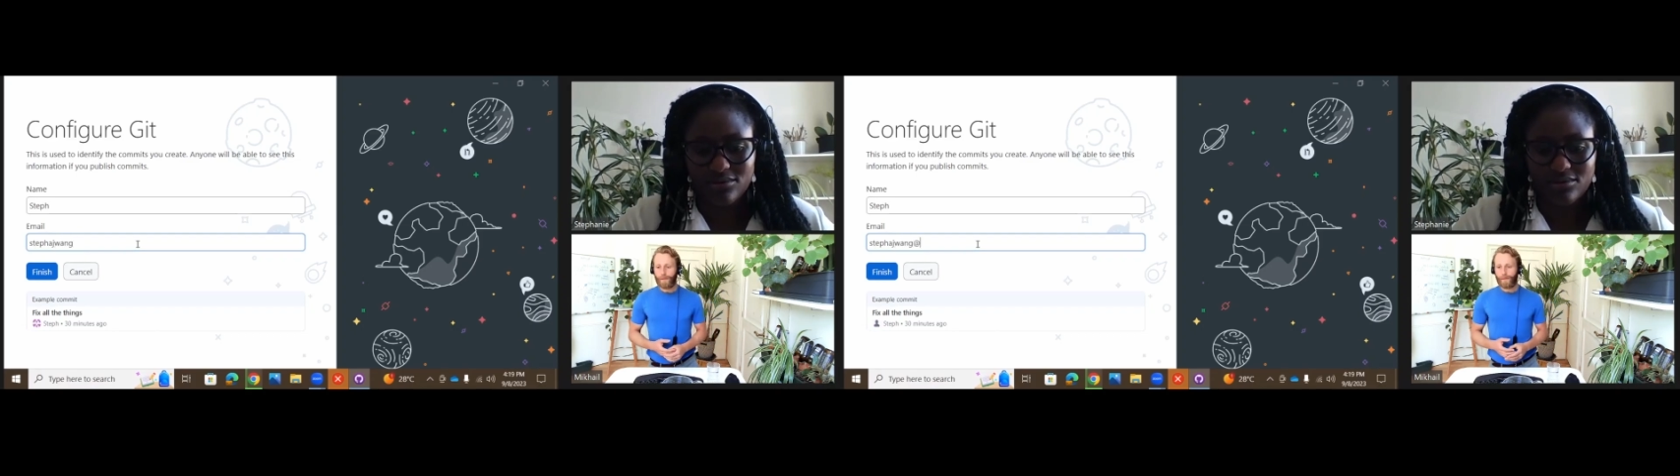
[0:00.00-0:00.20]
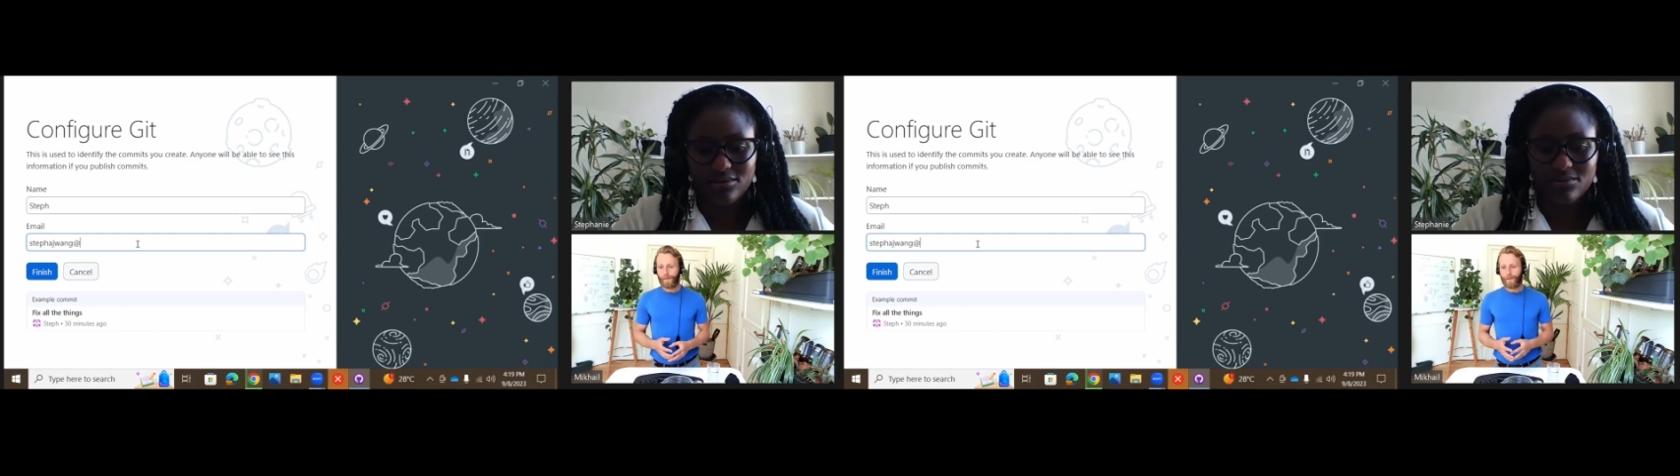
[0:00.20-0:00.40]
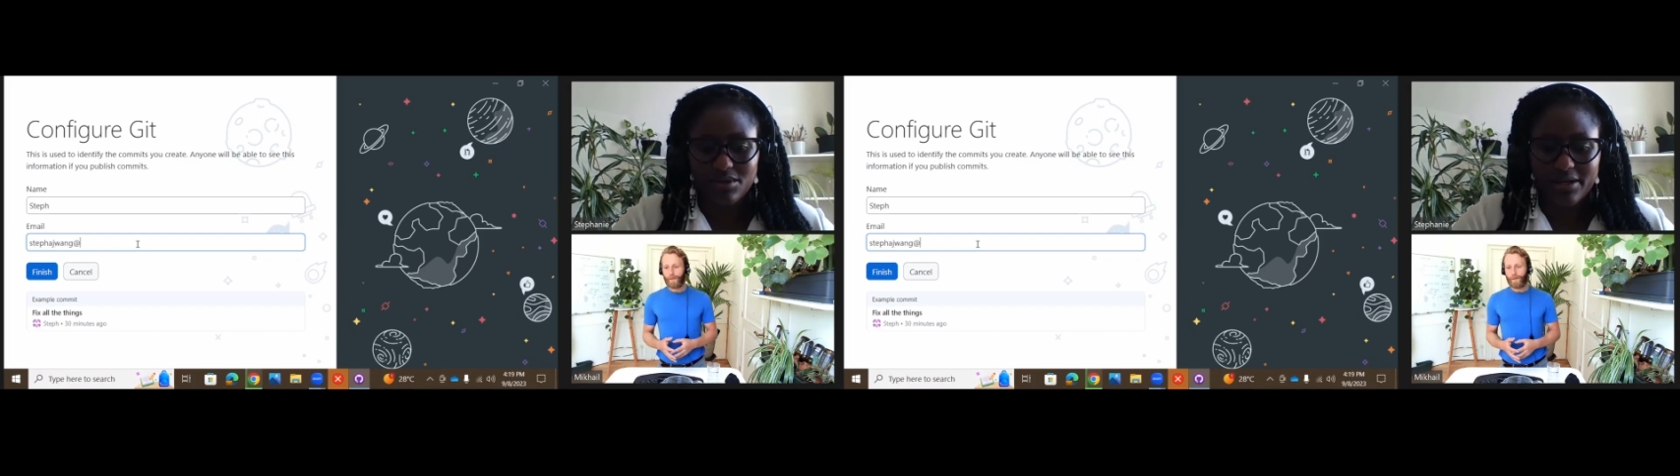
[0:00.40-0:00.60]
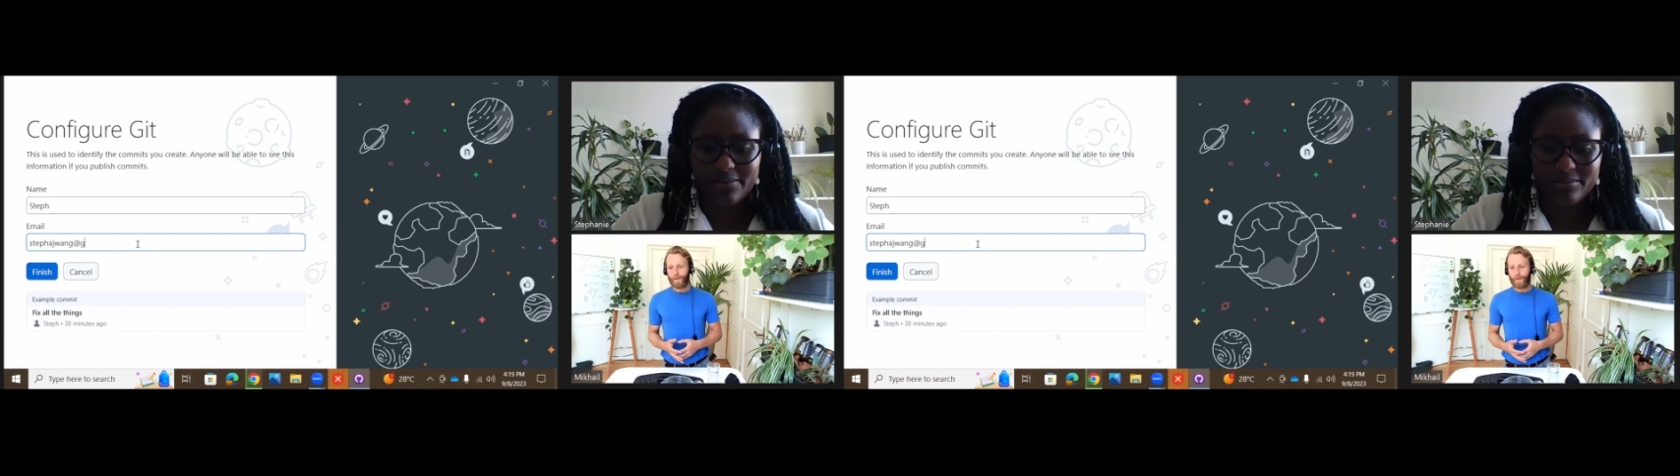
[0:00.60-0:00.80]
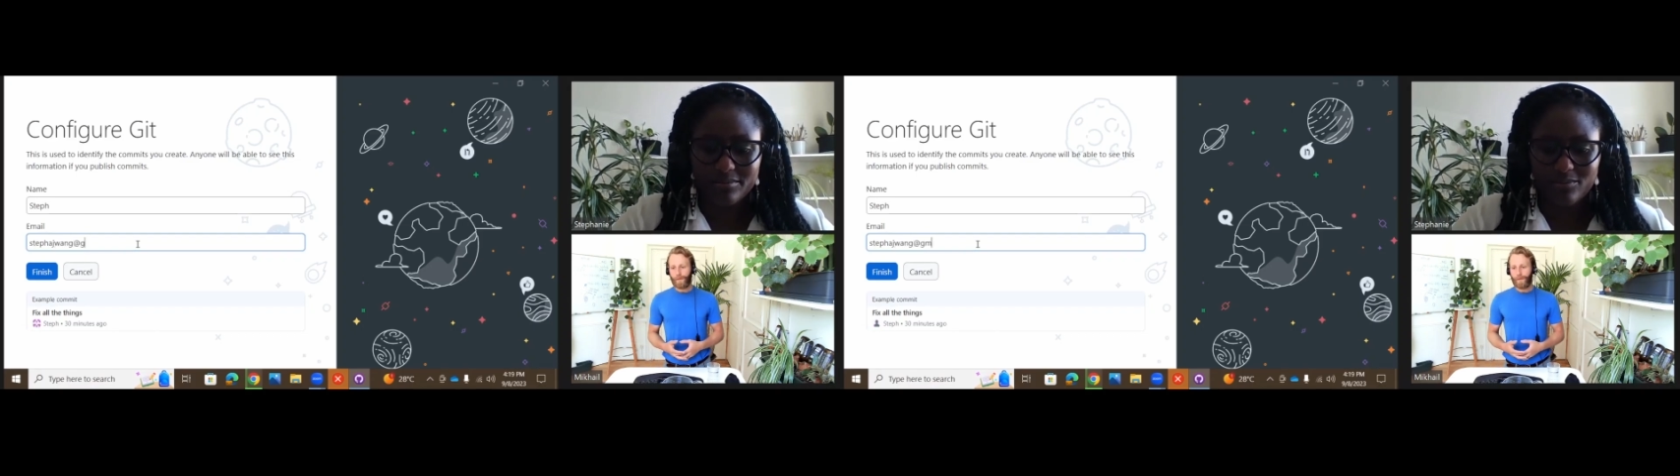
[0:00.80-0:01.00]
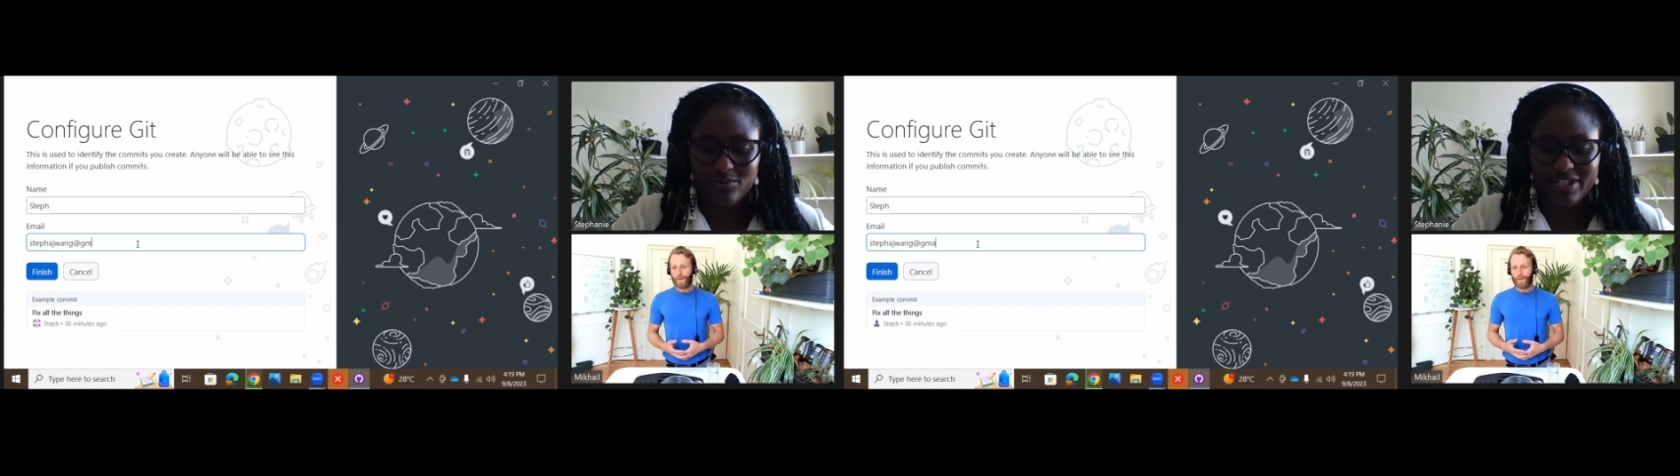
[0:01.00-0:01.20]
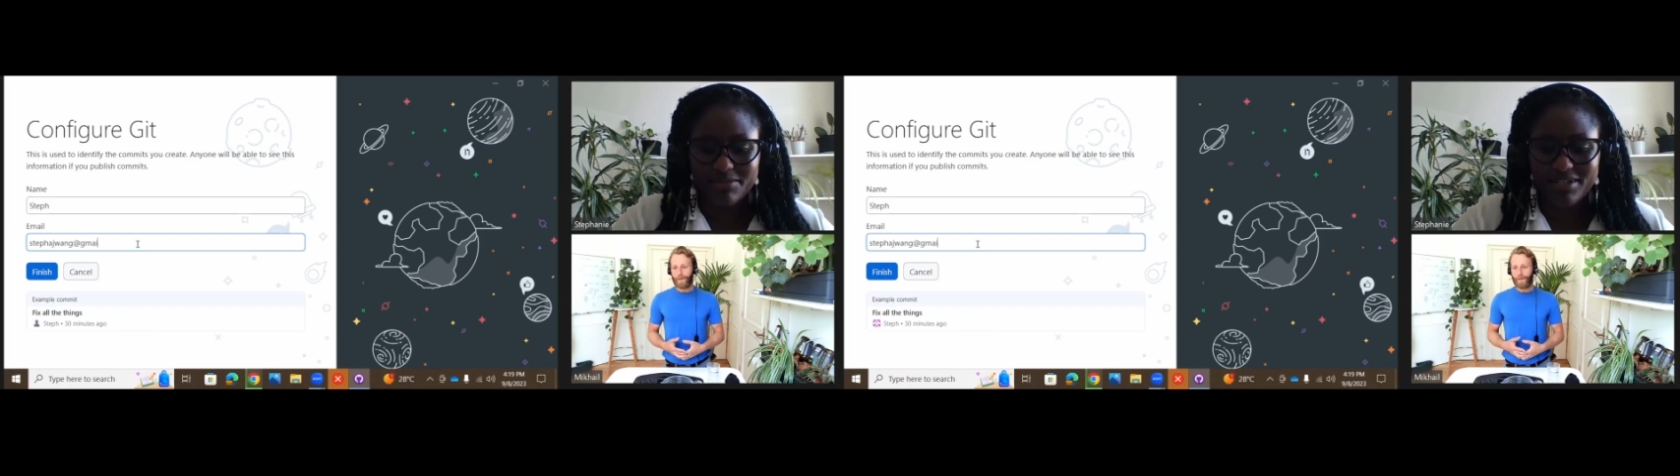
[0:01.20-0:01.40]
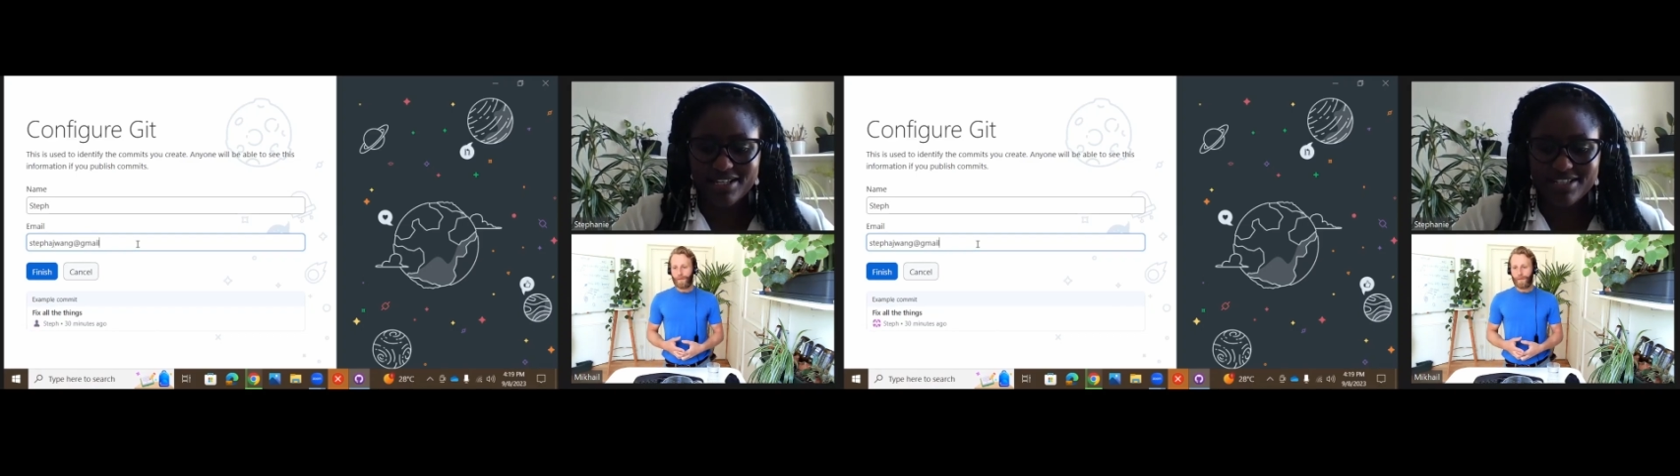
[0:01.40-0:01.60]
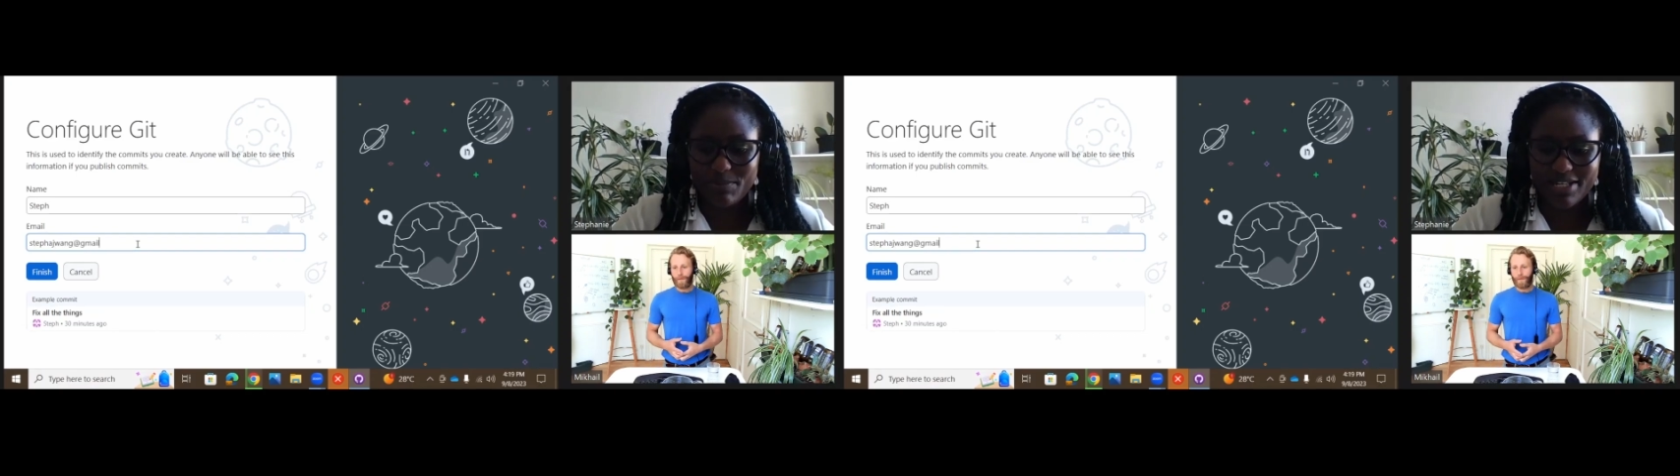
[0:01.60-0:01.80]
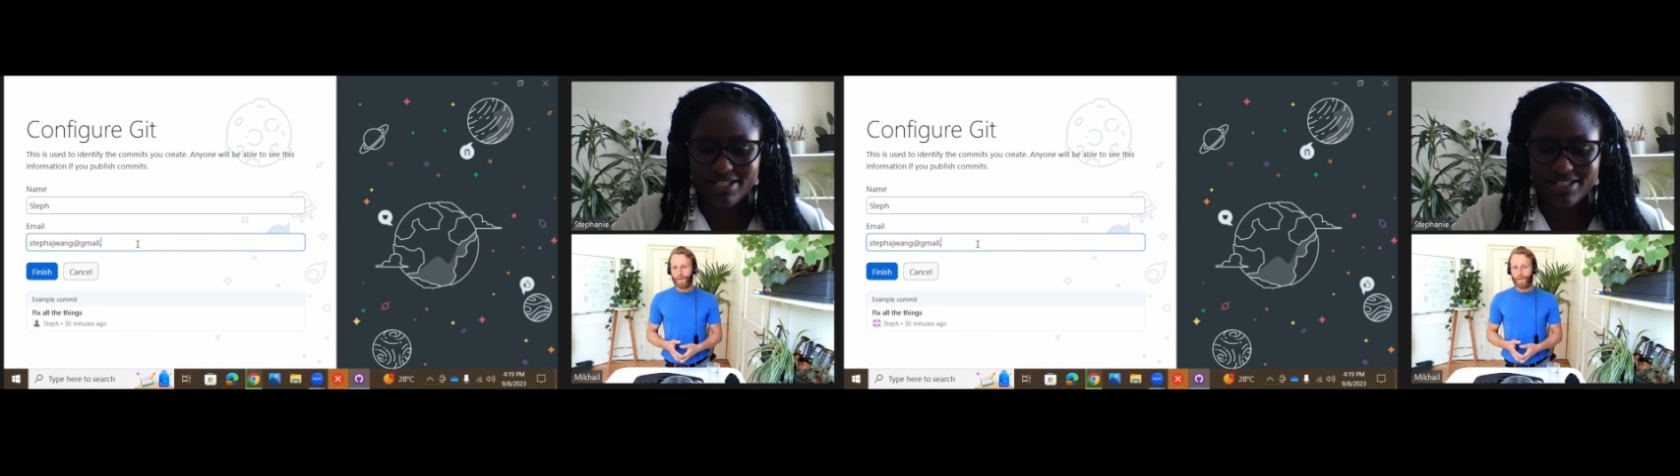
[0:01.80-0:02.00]
Okay. Will I be
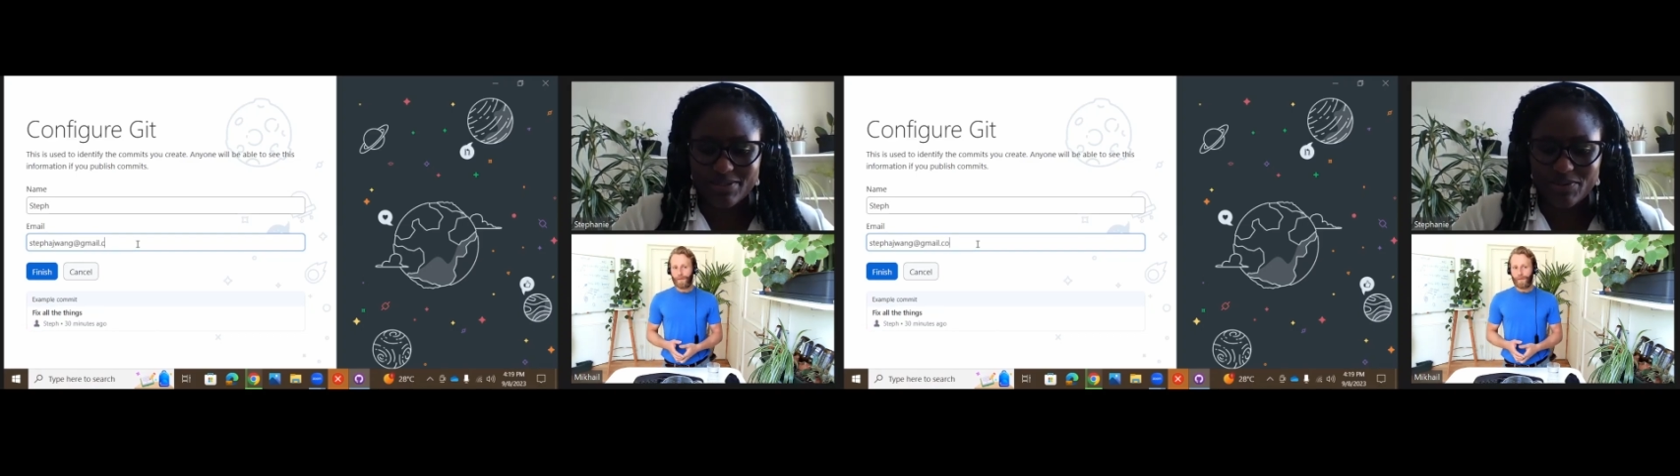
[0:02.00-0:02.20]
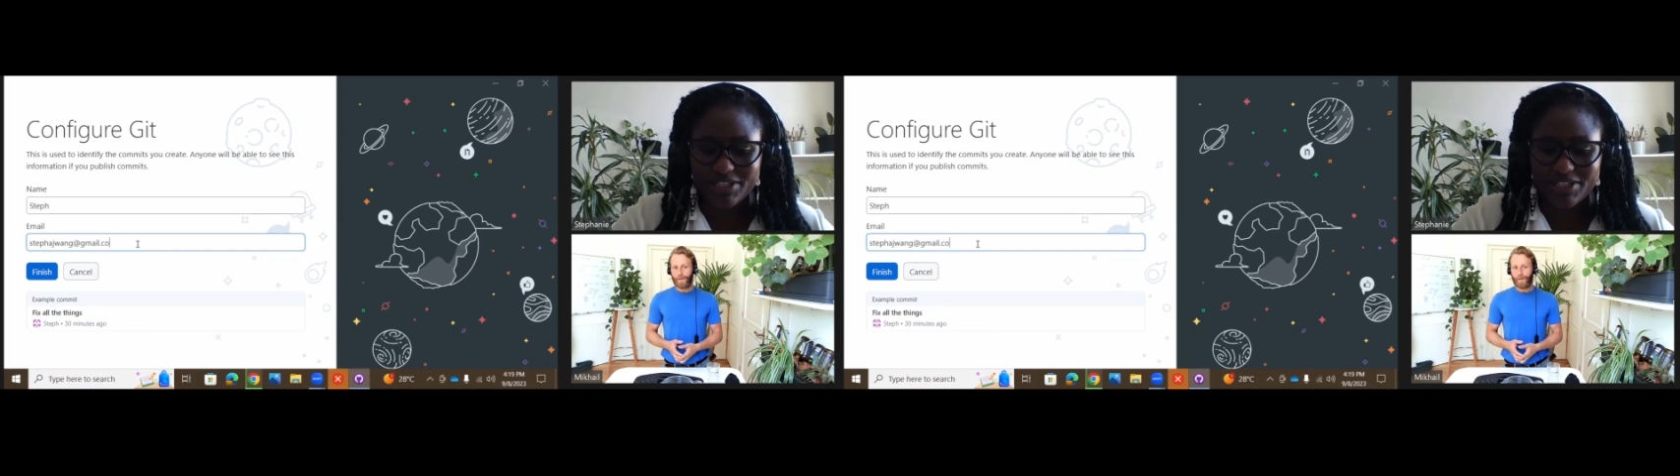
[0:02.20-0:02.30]
expecting new